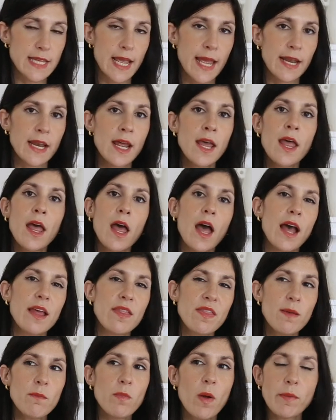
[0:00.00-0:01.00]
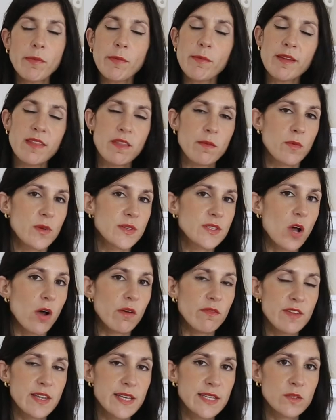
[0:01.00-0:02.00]
And I think probably the most
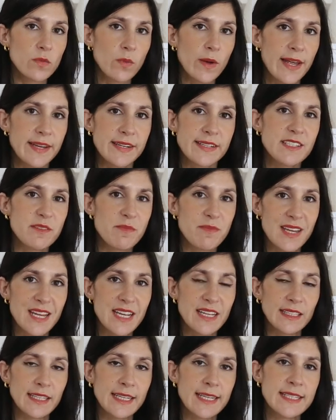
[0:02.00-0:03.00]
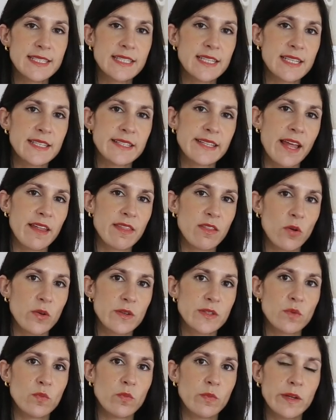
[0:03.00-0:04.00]
obvious one, to me at least, is that there
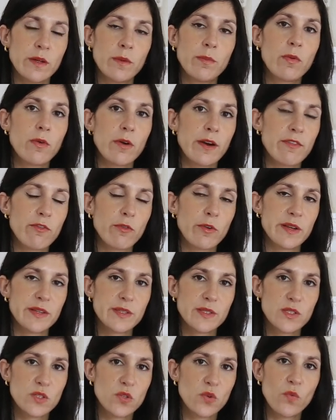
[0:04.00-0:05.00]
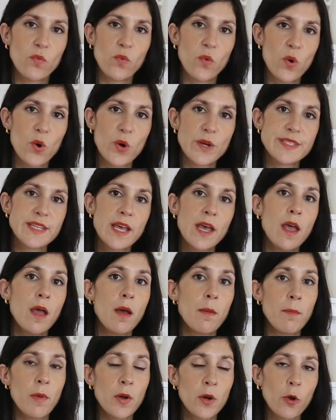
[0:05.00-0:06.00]
is a real preference towards
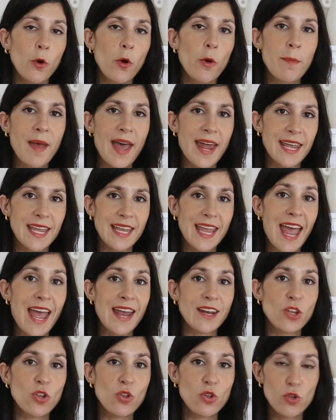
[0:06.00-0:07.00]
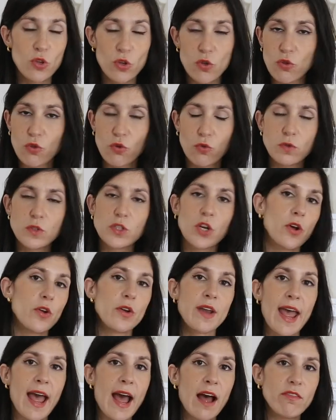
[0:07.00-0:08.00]
monochromatic and neutral
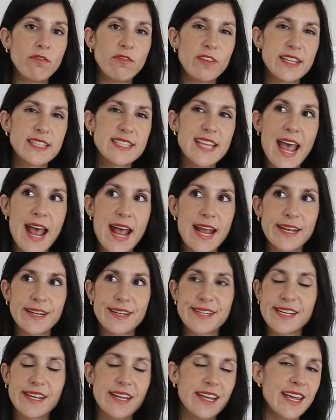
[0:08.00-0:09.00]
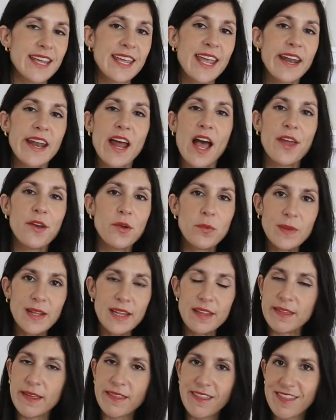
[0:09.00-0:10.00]
tone outfits. And again, I don't
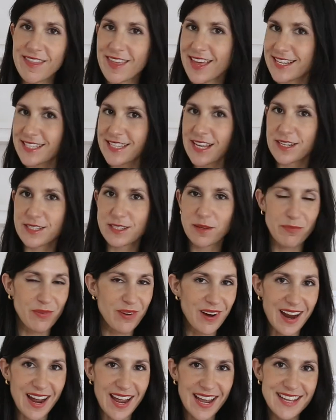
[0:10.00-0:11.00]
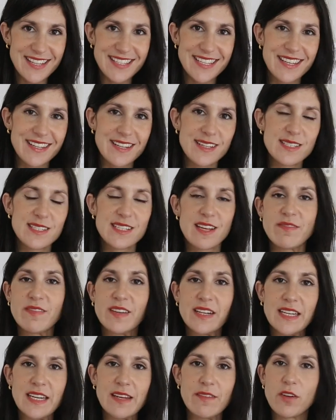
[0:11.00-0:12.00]
really think that that's a surprise. It is
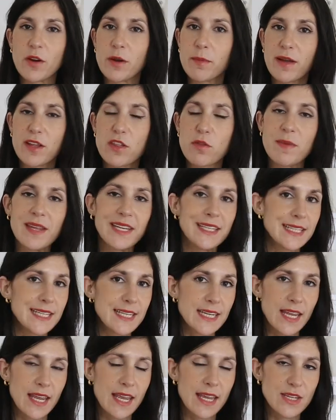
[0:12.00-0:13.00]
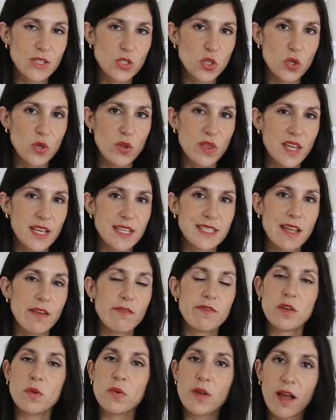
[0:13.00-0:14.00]
definitely very much me leaning into things
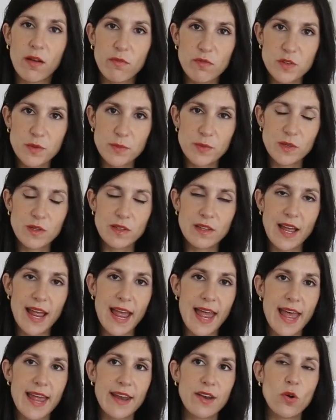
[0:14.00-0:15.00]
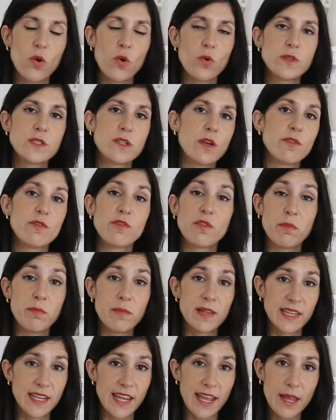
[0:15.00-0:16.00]
that feel comfortable and also
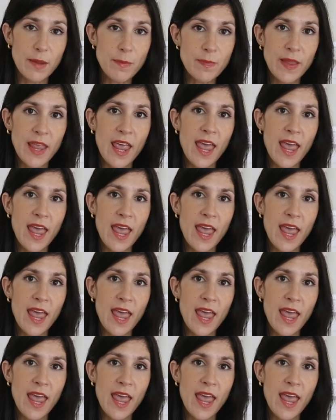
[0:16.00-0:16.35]
familiar.